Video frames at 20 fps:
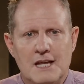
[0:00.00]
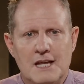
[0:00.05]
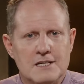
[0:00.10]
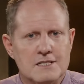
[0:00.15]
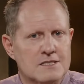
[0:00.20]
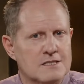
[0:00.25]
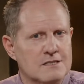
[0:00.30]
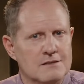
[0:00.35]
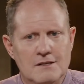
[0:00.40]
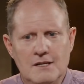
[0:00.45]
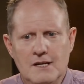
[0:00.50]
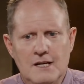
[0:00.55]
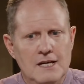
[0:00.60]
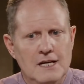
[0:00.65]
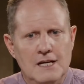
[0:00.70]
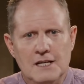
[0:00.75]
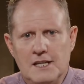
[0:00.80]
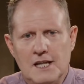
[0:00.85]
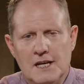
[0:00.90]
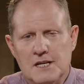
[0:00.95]

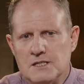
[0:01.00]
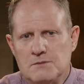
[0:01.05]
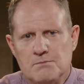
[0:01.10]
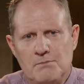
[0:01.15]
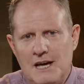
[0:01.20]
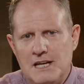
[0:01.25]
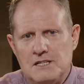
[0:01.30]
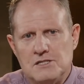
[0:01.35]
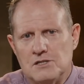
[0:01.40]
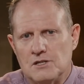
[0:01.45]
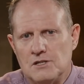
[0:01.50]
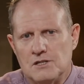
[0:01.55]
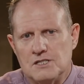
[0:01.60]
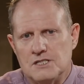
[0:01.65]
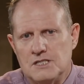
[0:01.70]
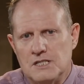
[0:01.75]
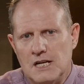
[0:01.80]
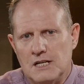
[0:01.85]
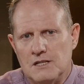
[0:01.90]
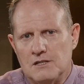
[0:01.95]
is based on
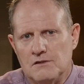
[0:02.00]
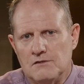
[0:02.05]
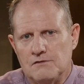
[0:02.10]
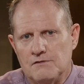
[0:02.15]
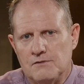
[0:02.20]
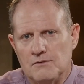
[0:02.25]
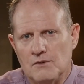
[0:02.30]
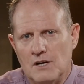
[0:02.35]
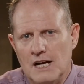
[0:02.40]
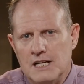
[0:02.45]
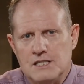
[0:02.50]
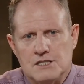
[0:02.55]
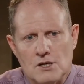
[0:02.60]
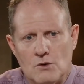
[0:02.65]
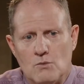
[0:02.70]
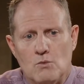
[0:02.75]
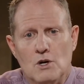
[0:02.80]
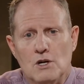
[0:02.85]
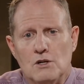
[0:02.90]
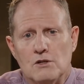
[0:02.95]
it's
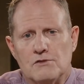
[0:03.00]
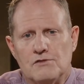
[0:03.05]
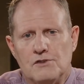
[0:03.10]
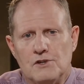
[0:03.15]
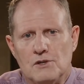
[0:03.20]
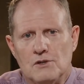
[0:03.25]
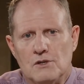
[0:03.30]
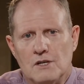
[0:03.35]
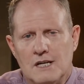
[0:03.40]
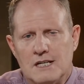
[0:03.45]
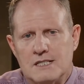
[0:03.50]
a worldview.